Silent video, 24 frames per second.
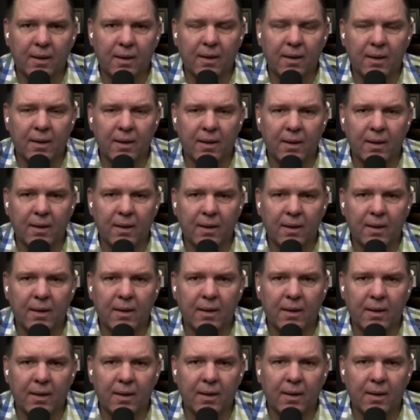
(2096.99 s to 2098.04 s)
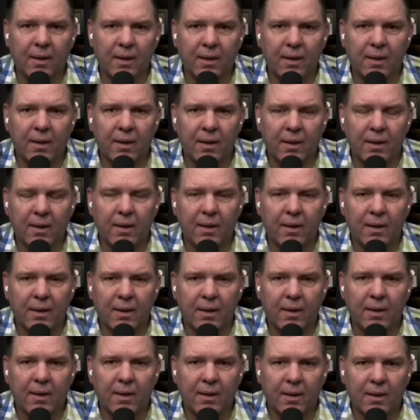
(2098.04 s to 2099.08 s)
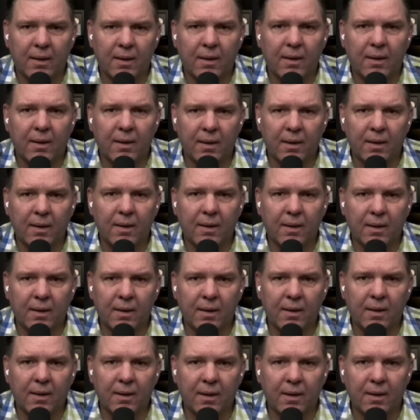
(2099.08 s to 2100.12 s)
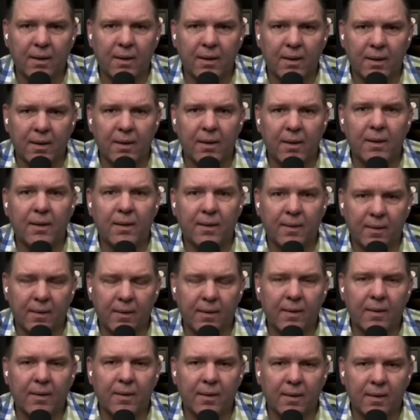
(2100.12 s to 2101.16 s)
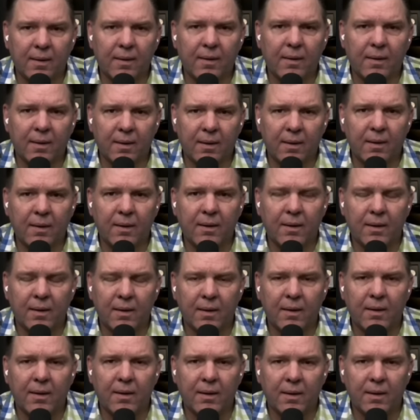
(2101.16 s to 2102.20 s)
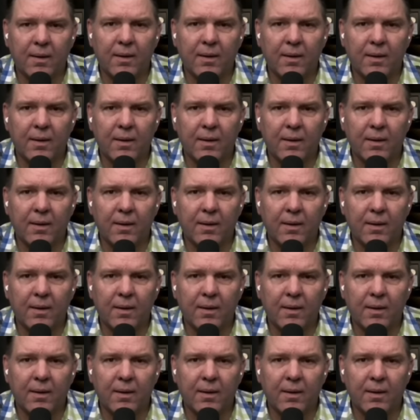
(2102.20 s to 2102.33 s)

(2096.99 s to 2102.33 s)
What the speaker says: (not speaking)